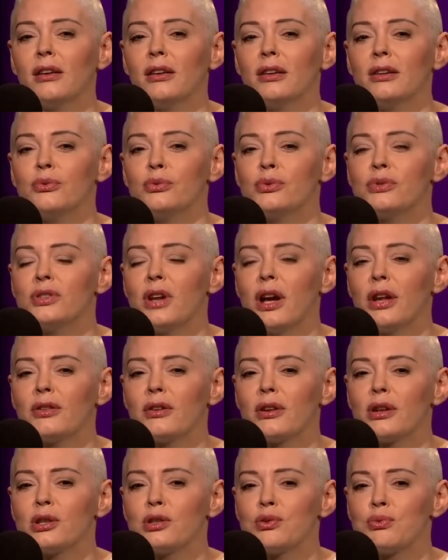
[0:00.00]
it was not
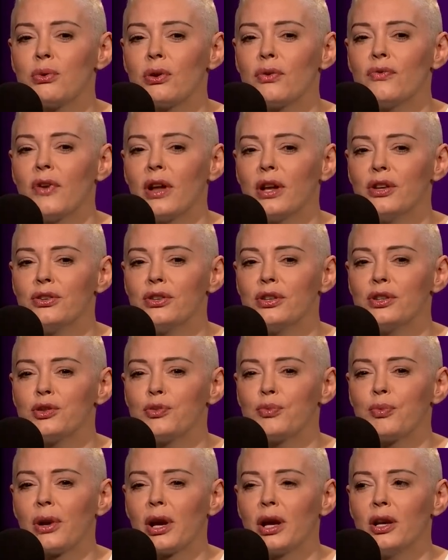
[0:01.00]
that I swore vengeance,
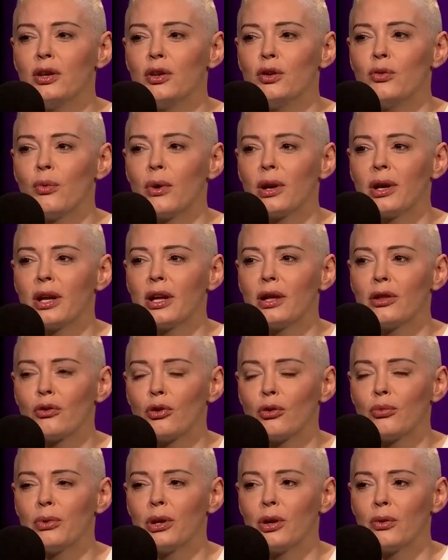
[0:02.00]
but I knew one day there
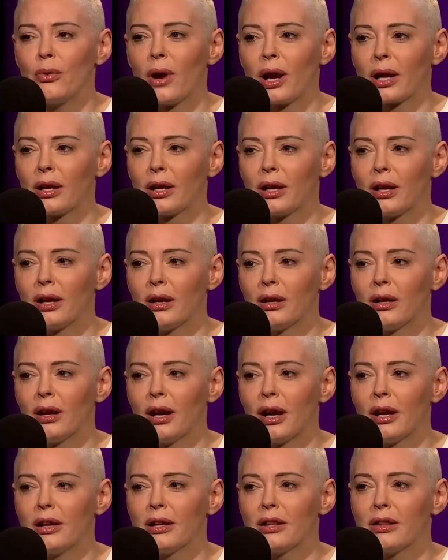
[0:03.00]
would be a reckoning.
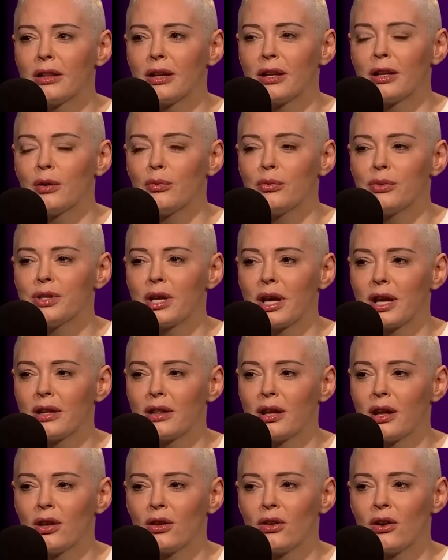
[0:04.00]
I didn't think it would take
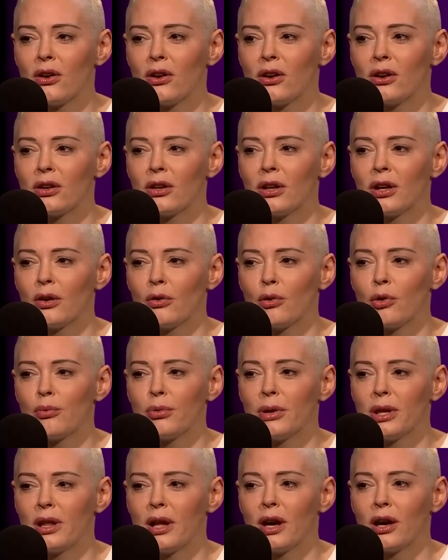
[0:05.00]
that long or
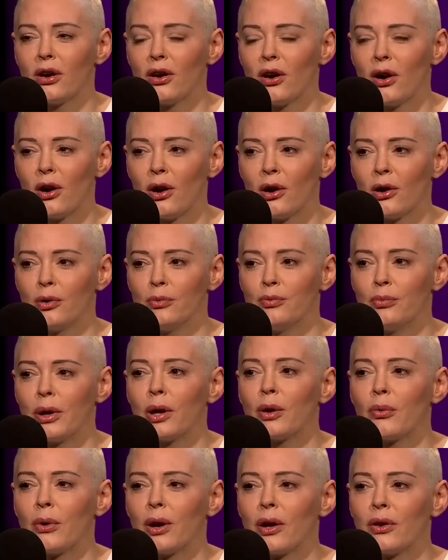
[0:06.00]
be that hard, but
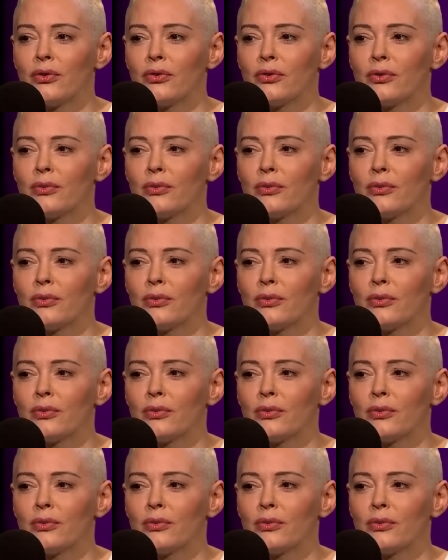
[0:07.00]
it was. I think